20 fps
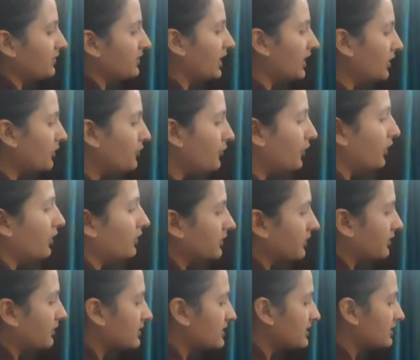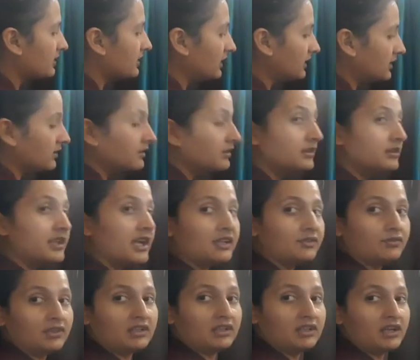Therefore, the result
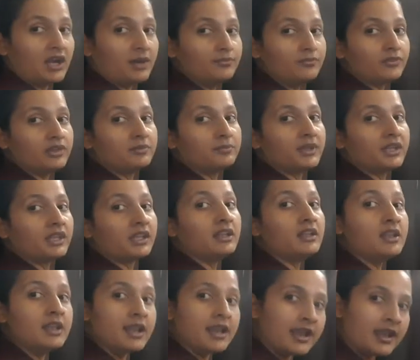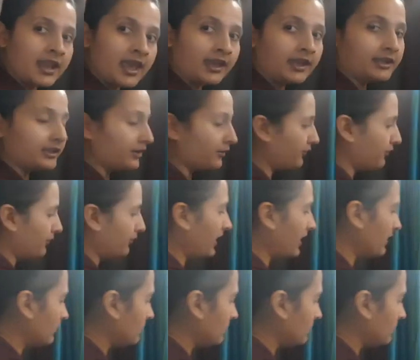that will come will be in negative, right?